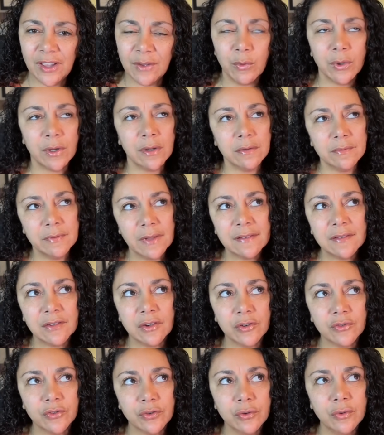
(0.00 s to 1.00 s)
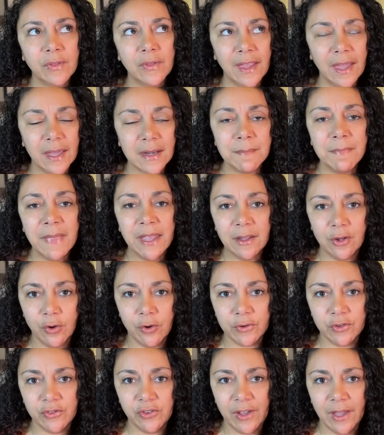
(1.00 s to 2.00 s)
Well, that's not true. They had a
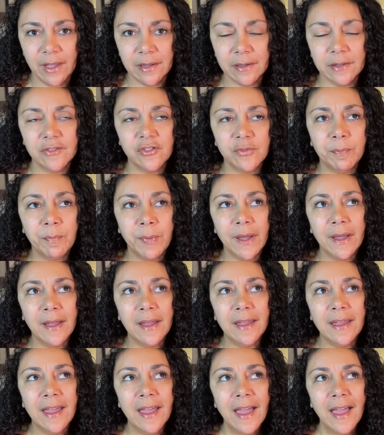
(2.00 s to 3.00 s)
makeover challenge, but